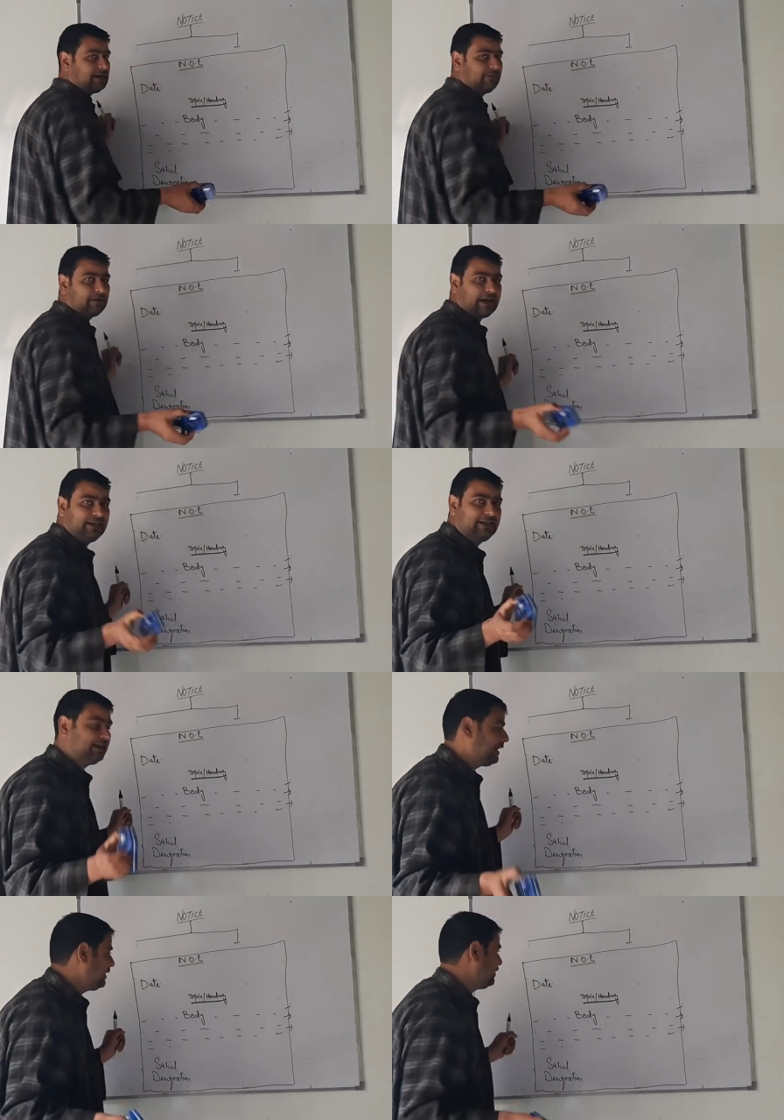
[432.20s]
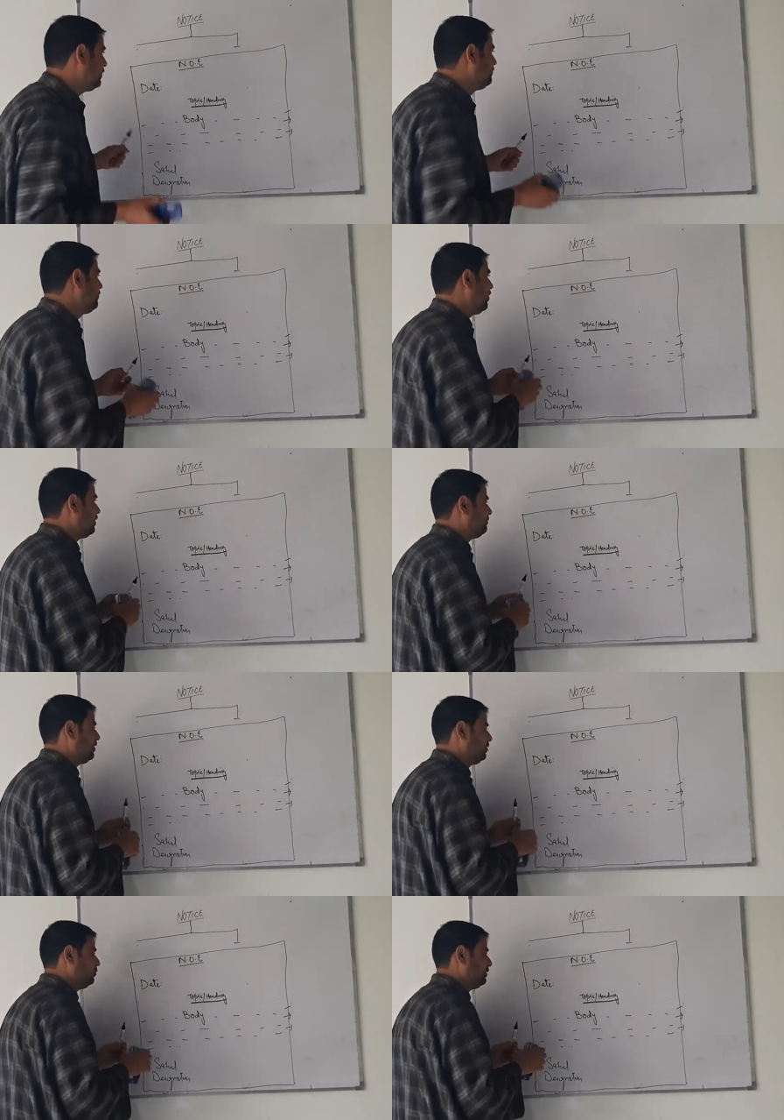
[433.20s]
writing an informal
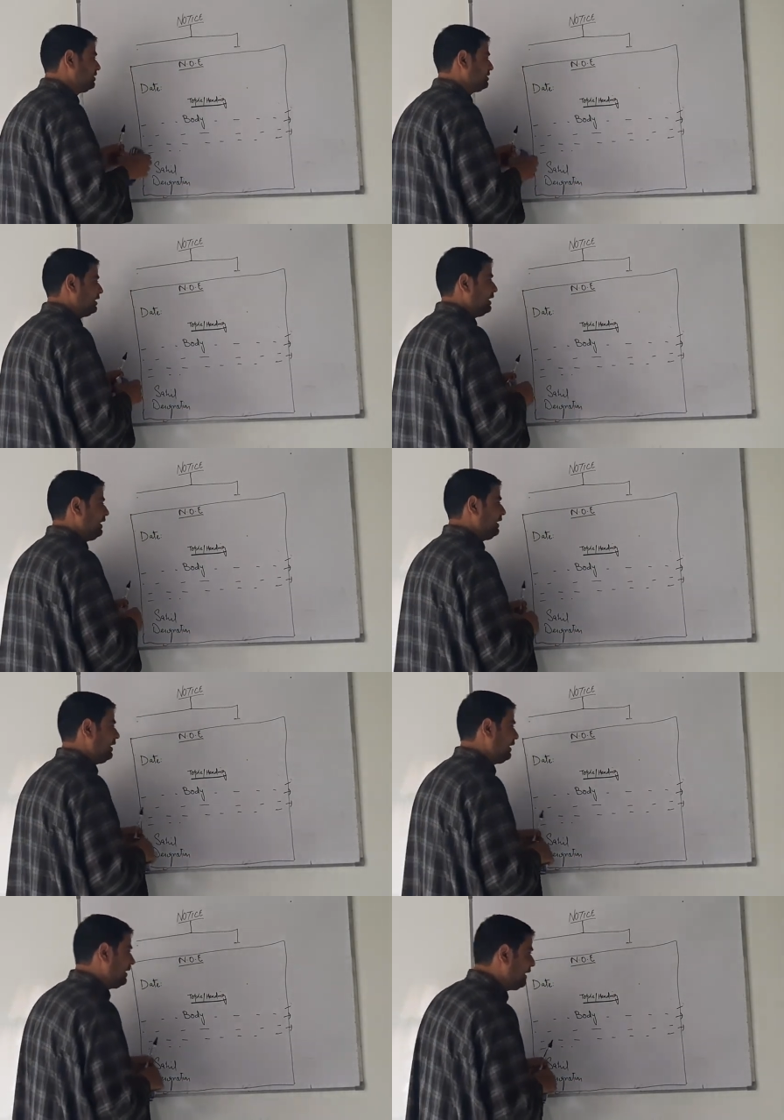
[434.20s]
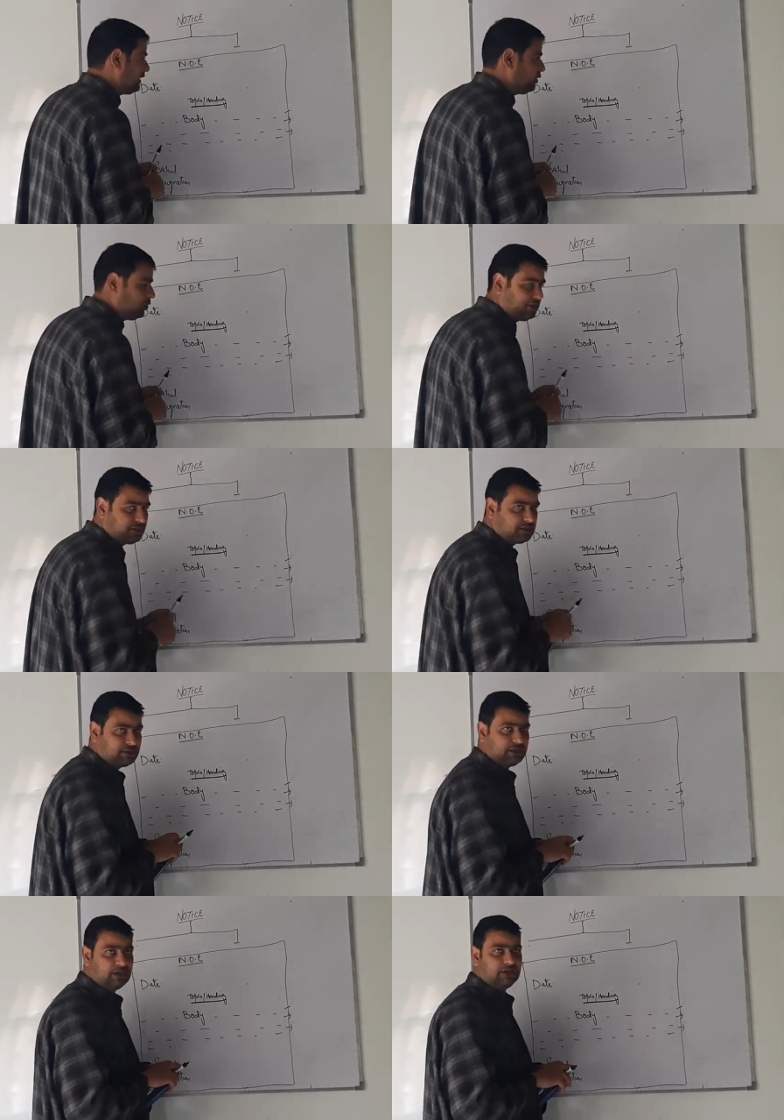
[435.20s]
notice, a
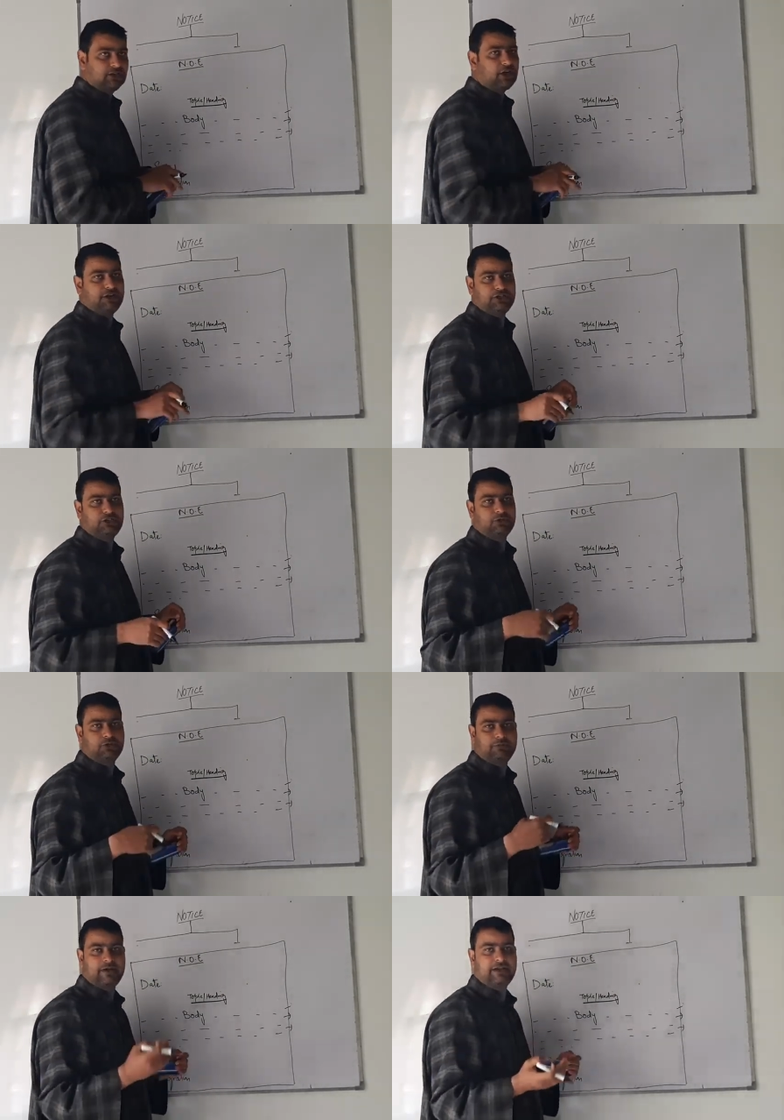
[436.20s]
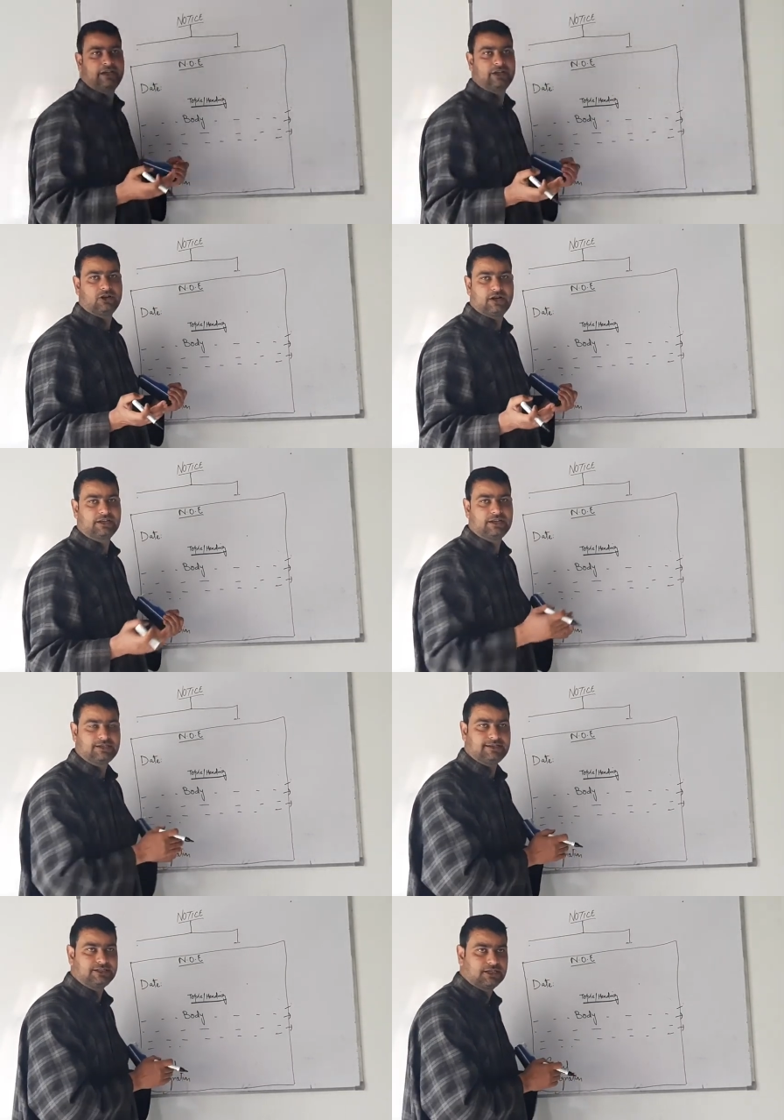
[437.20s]
notice not issued by an
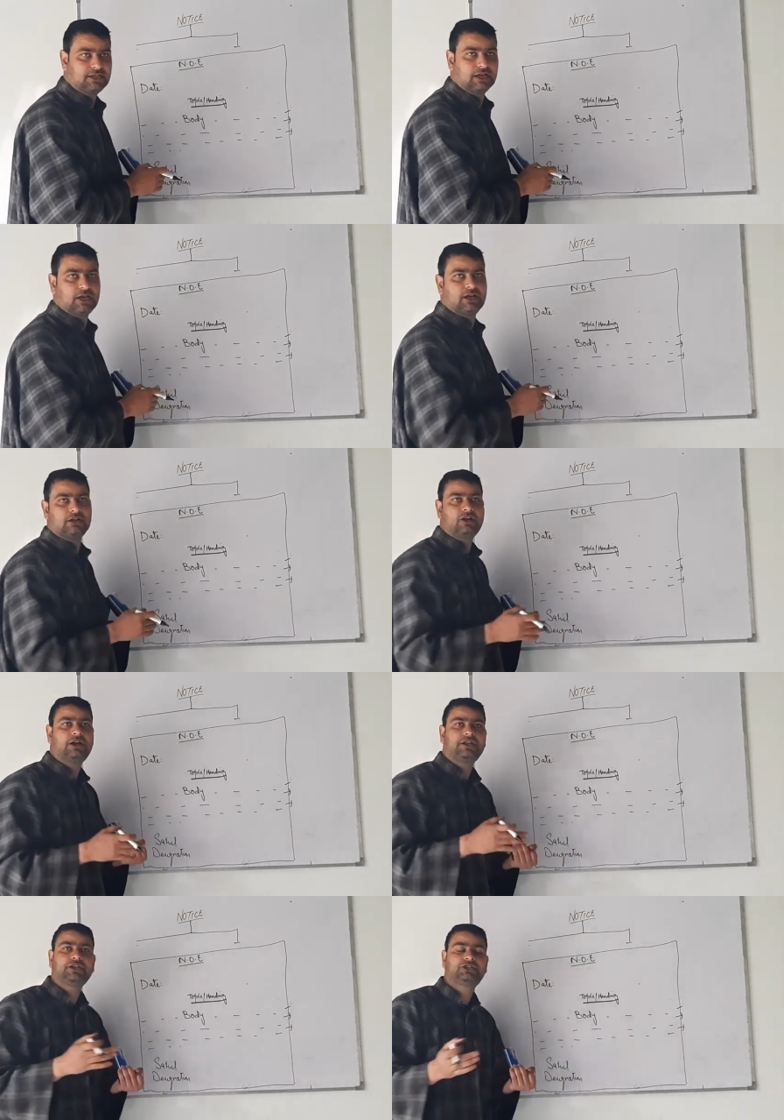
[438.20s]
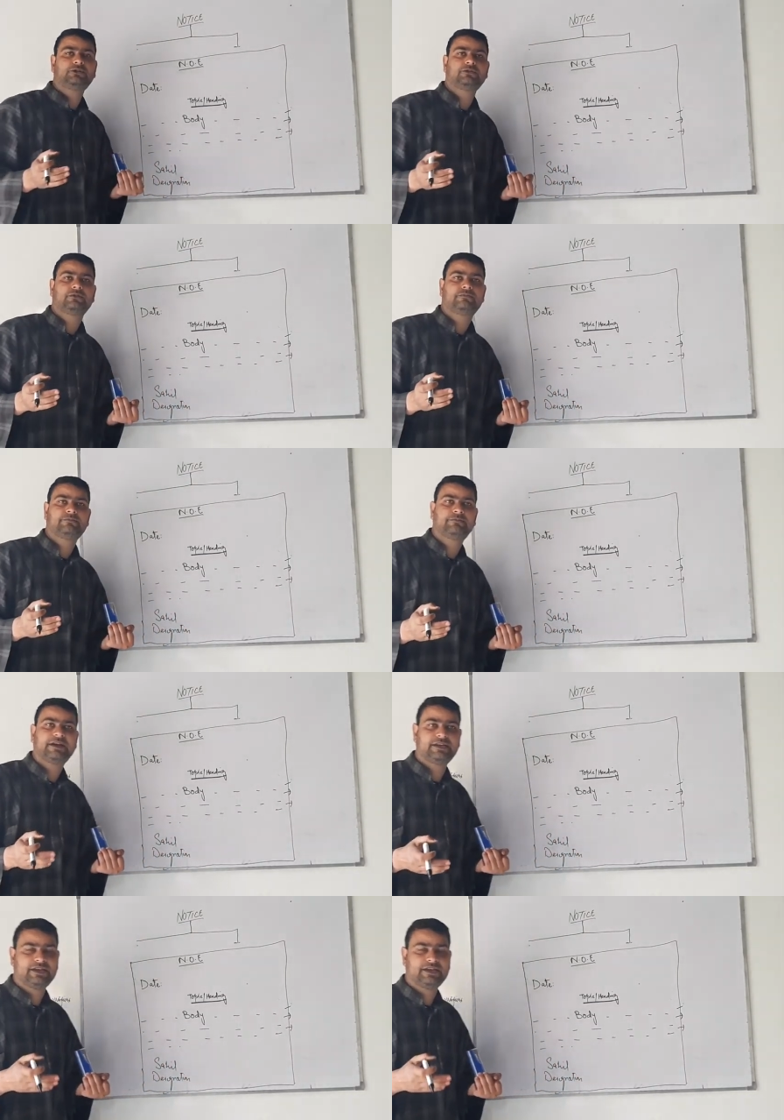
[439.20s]
organization, not issued by an